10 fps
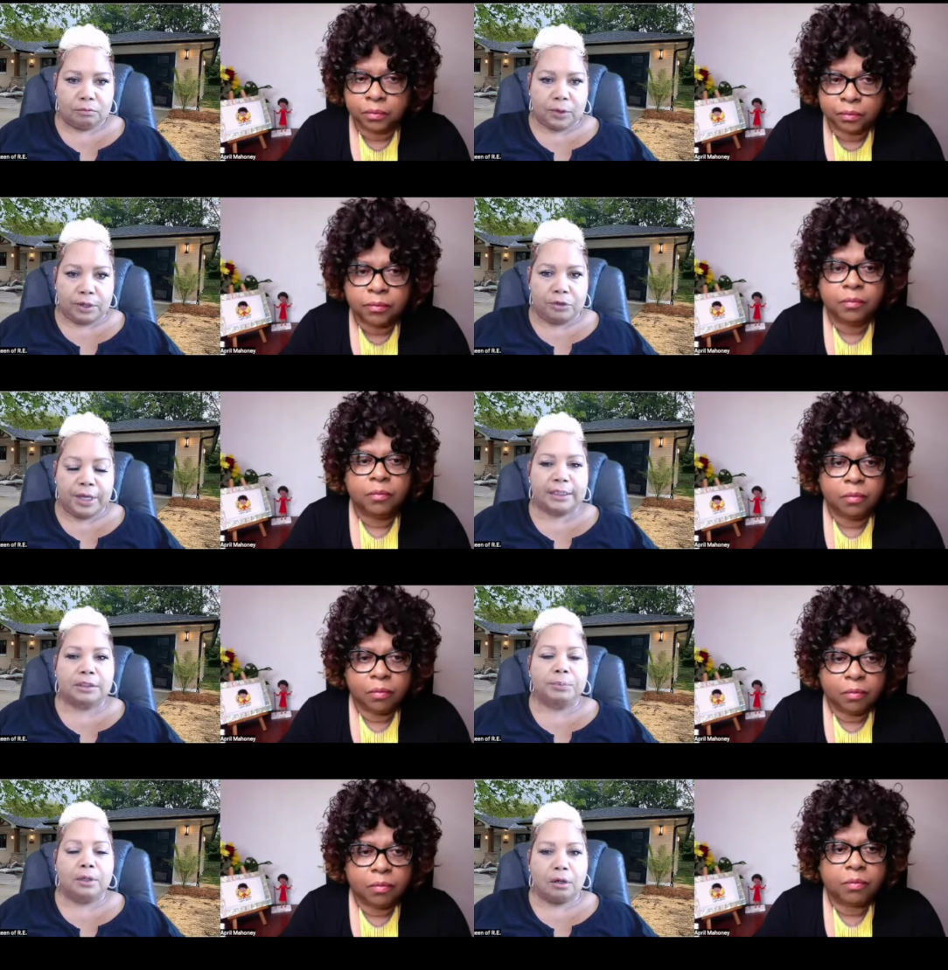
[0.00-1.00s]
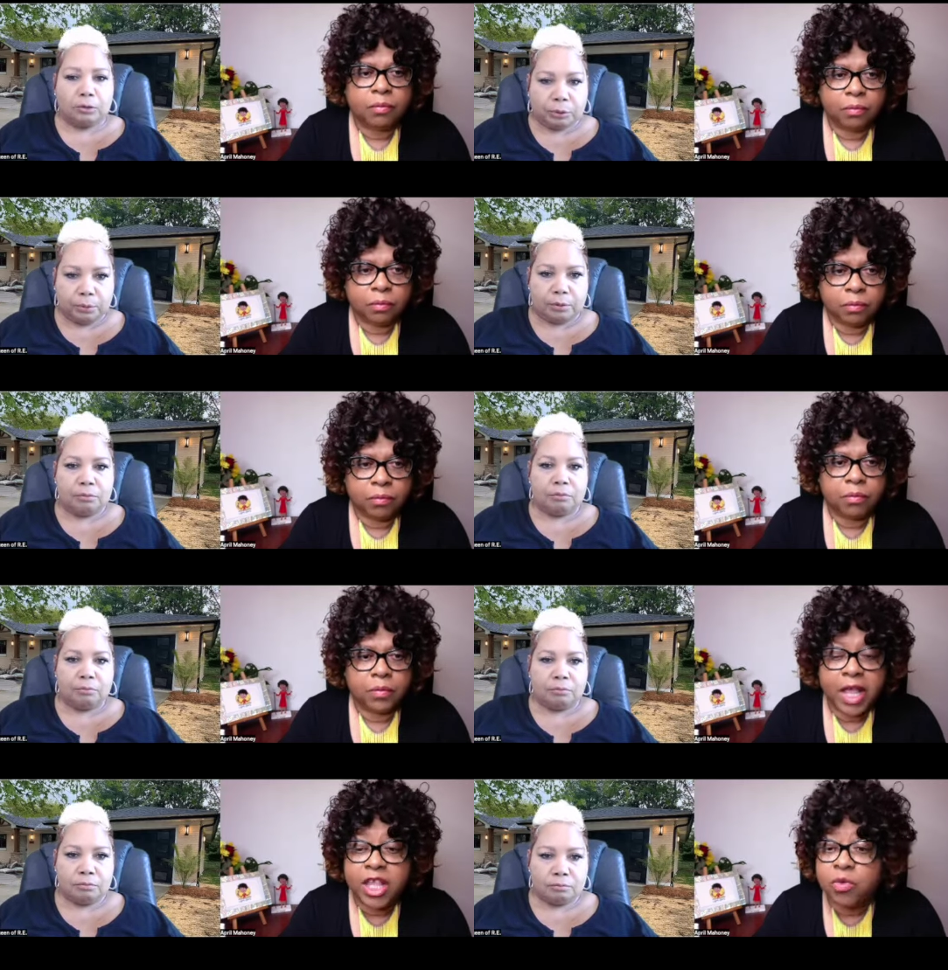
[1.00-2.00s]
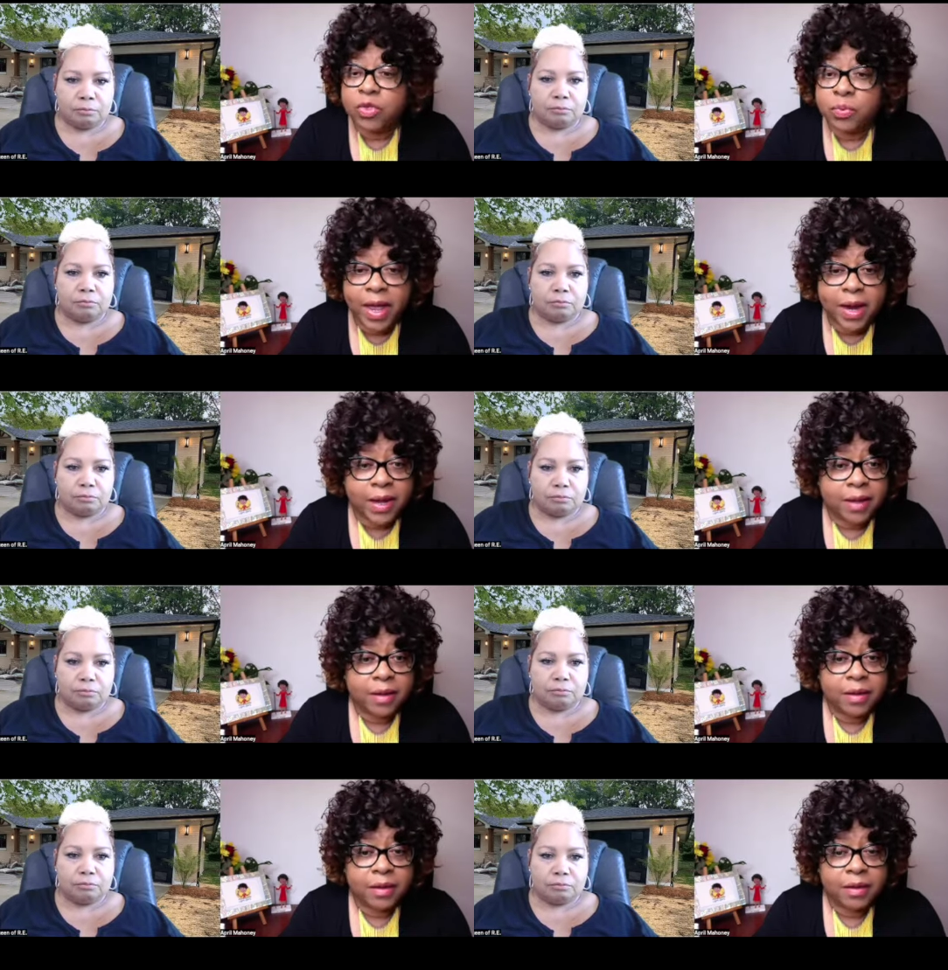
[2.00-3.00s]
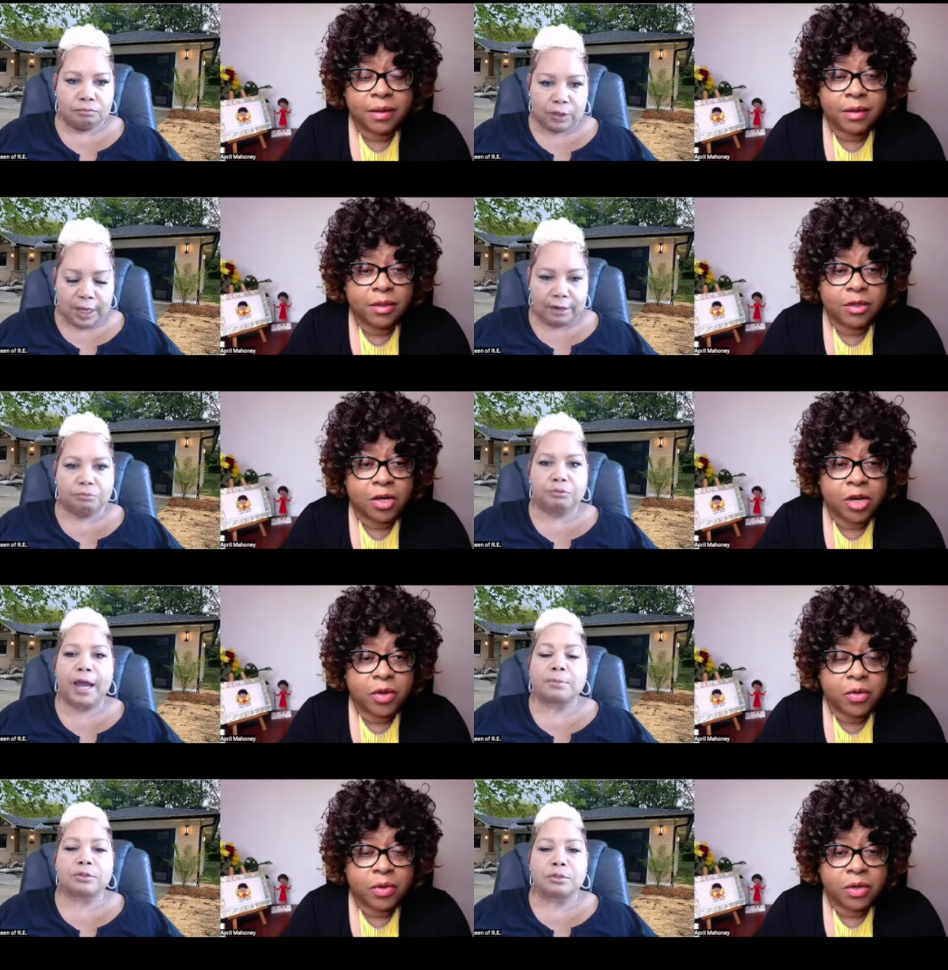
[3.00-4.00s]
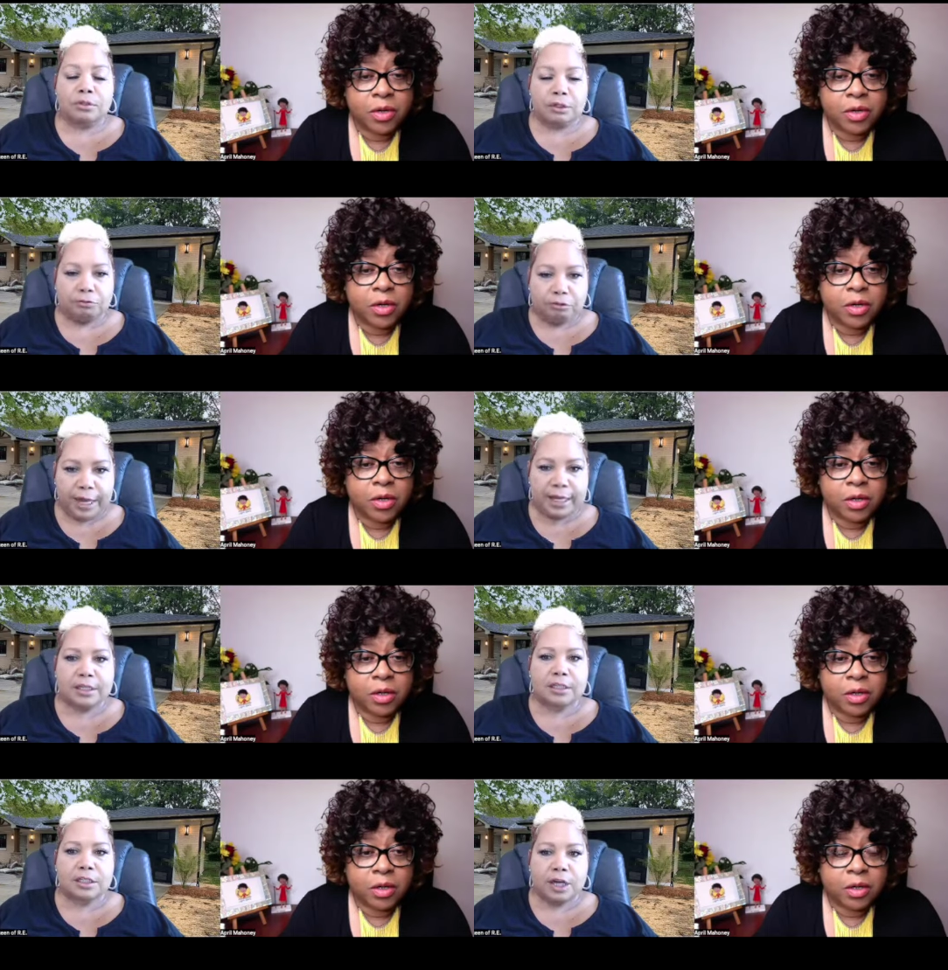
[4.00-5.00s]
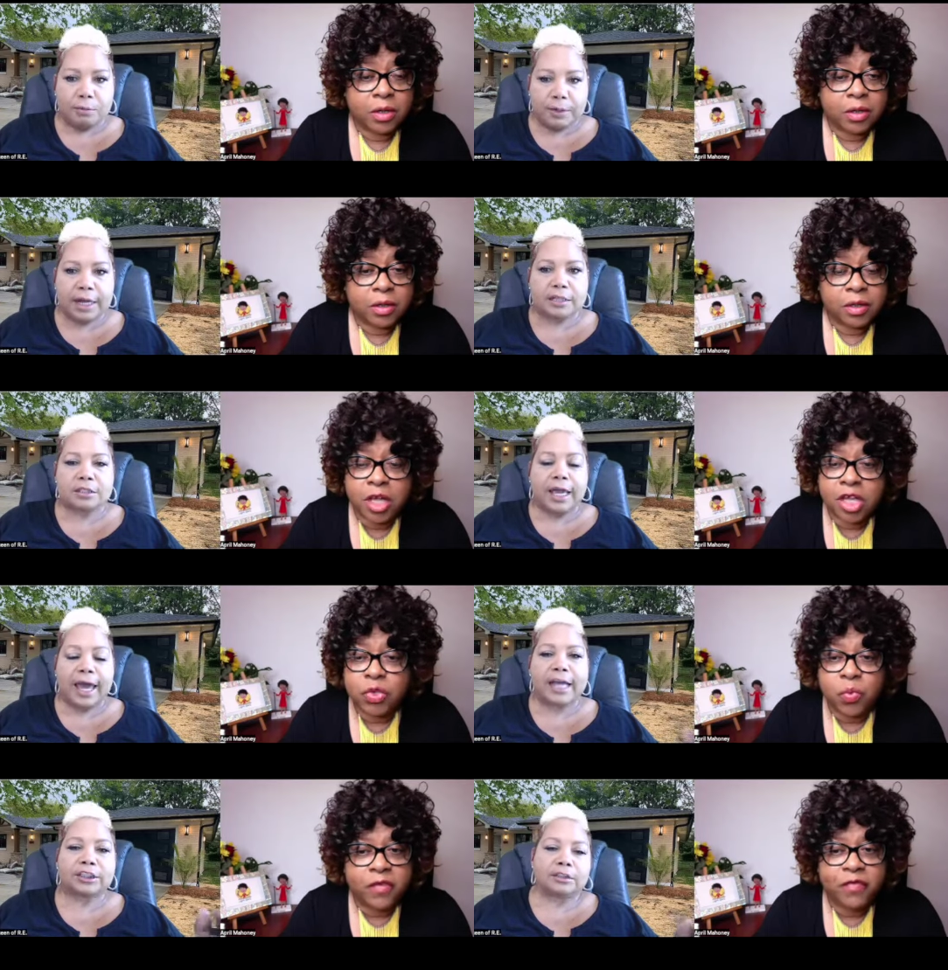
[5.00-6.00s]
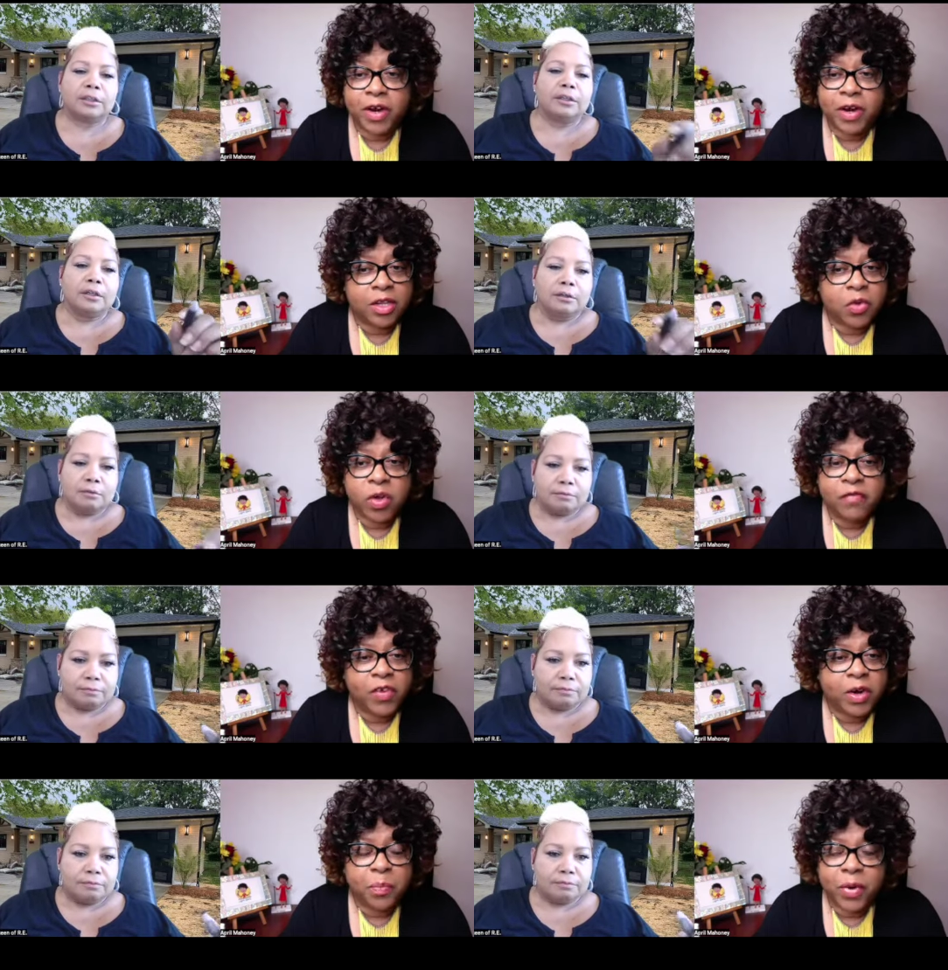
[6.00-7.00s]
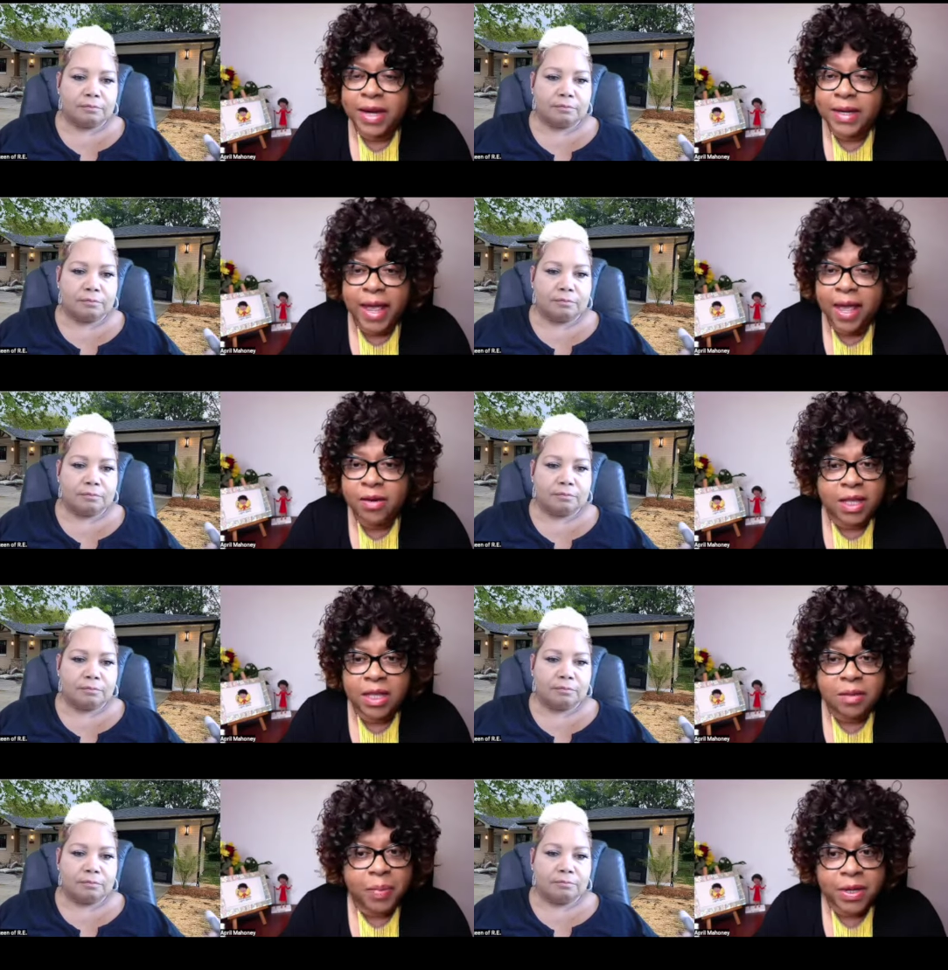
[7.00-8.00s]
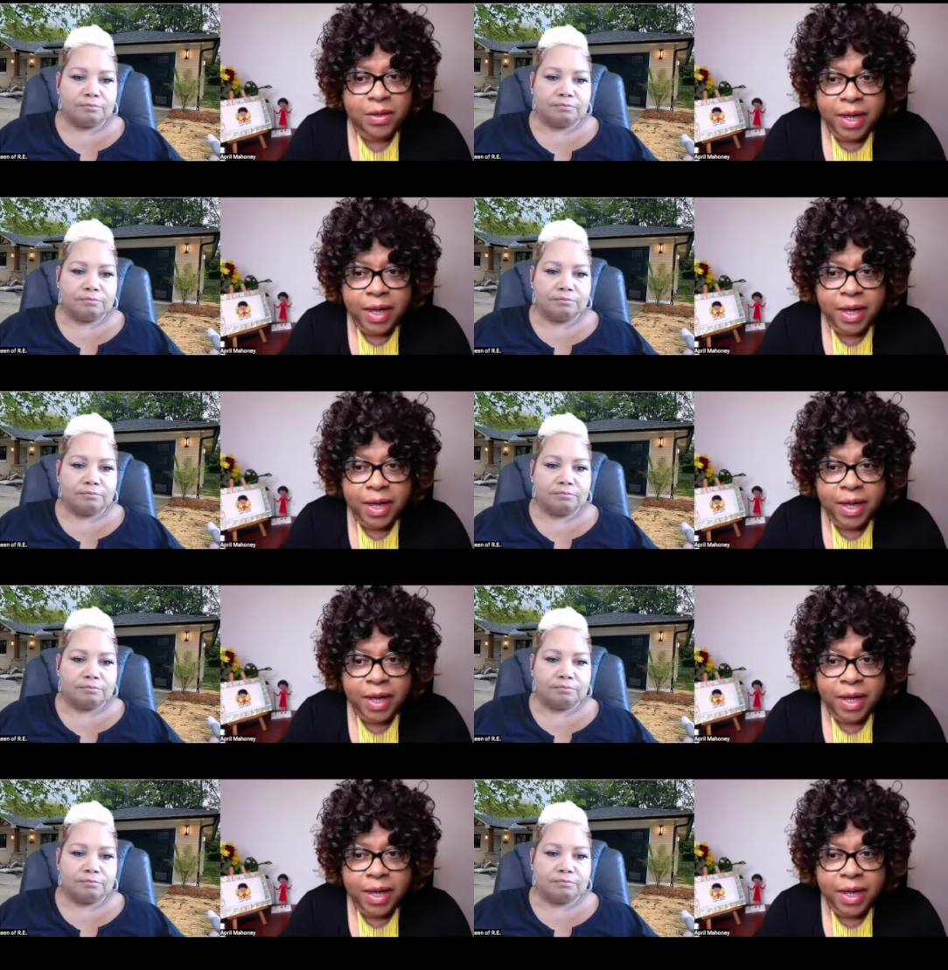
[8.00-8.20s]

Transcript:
Speaker 1: You got to be coachable. And you was ready. At, you know? Absolutely ready and determined. And I took
Speaker 2: action. You went for the, you went for the breakdown to get the build